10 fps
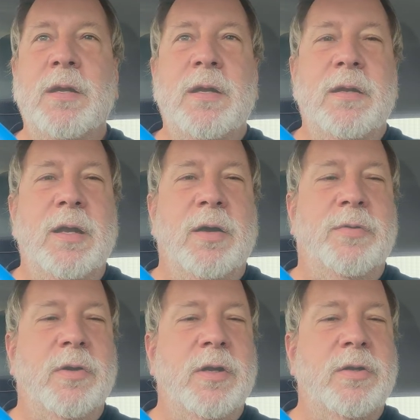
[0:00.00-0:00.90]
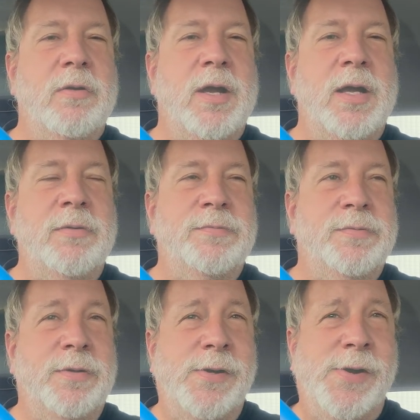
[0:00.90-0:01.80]
Now, if you're going to
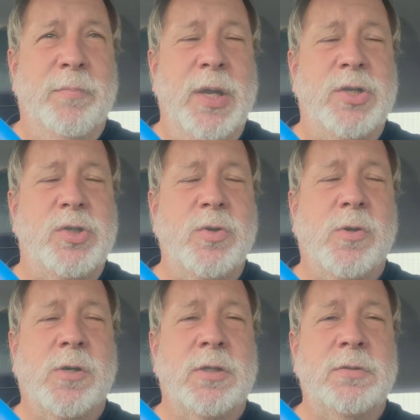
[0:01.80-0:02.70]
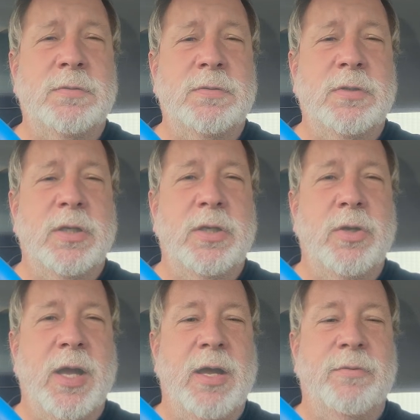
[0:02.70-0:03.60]
drive, make sure you
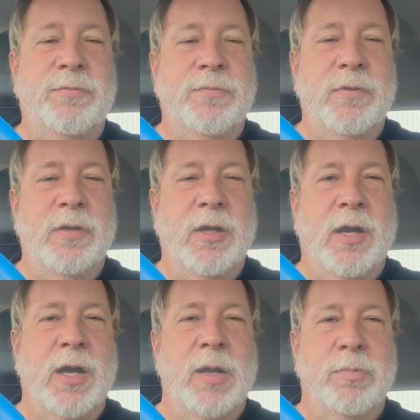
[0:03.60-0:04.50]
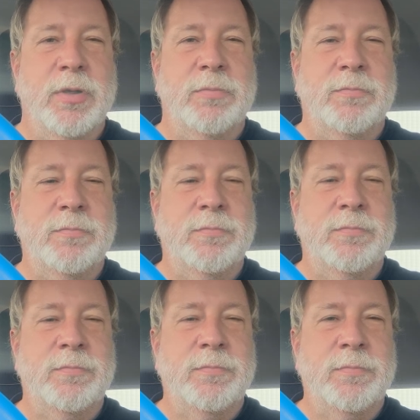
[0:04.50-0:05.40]
have a hybrid.
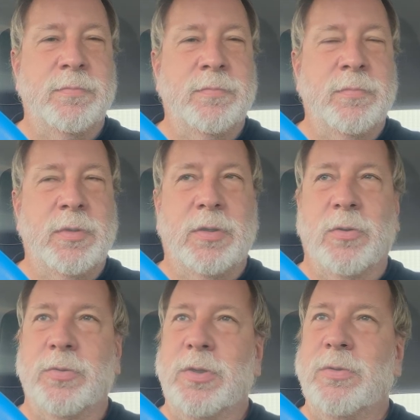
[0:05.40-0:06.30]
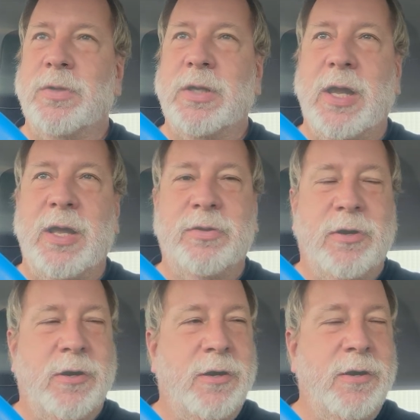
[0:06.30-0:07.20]
Don't use a gas
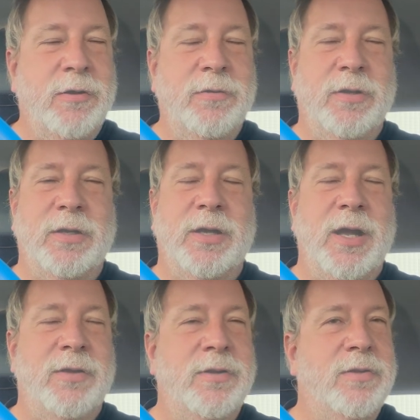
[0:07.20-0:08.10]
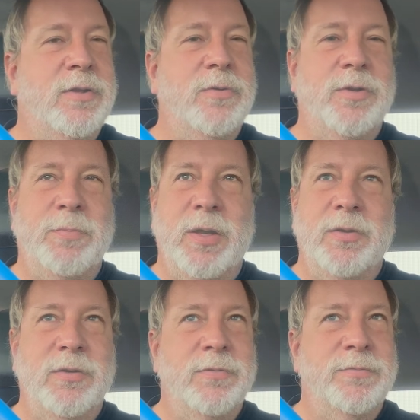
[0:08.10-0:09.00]
car. The gas is too
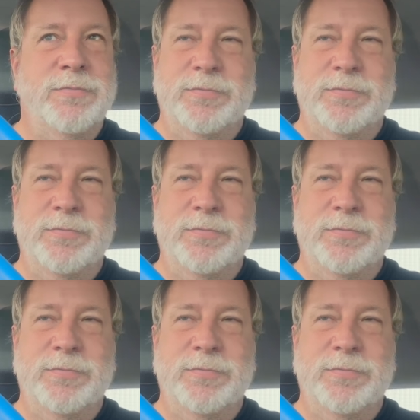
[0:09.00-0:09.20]
expensive.